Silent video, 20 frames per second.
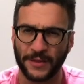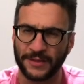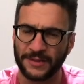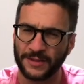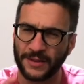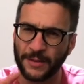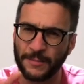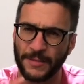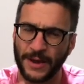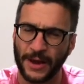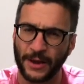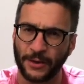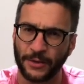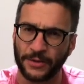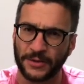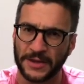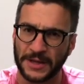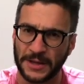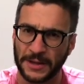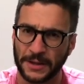that somehow
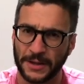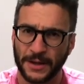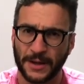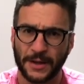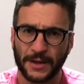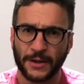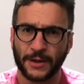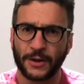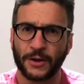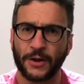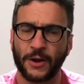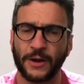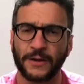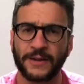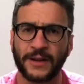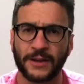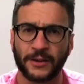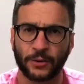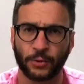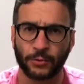the
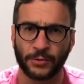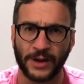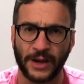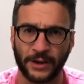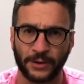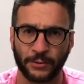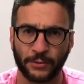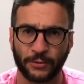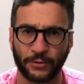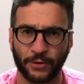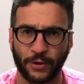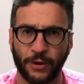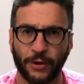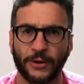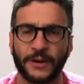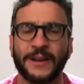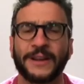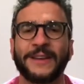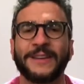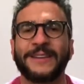content creators
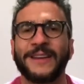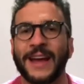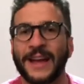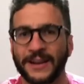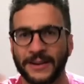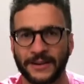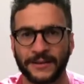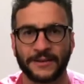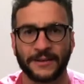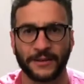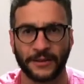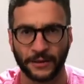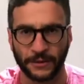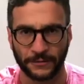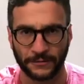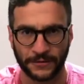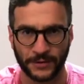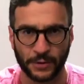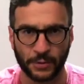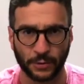are indebted to
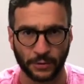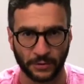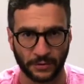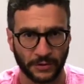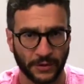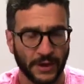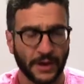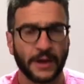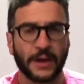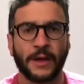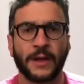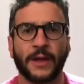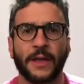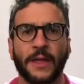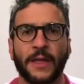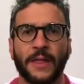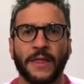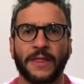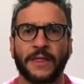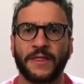their viewers.
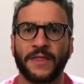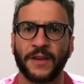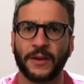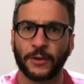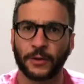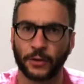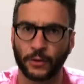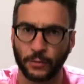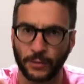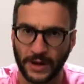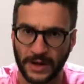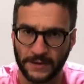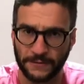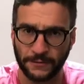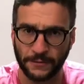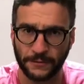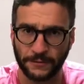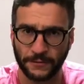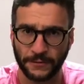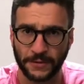They're
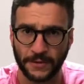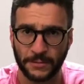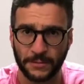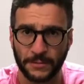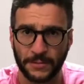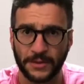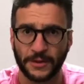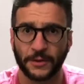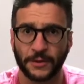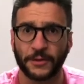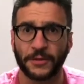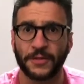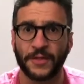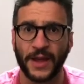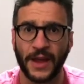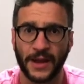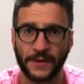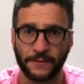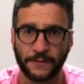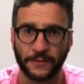grateful for them, they're
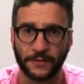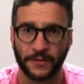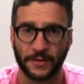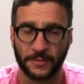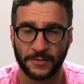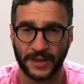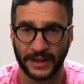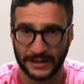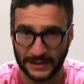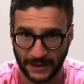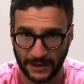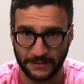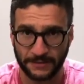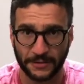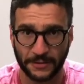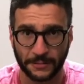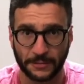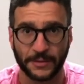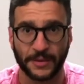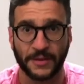thankful for them, they love
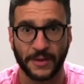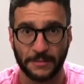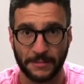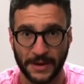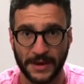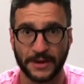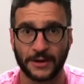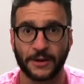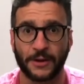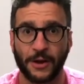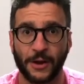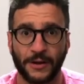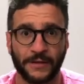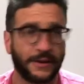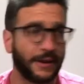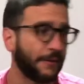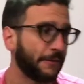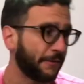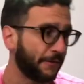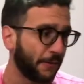them, and they make
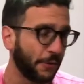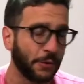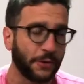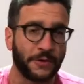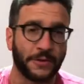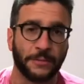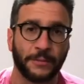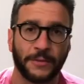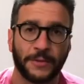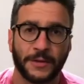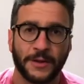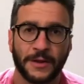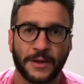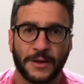content for them,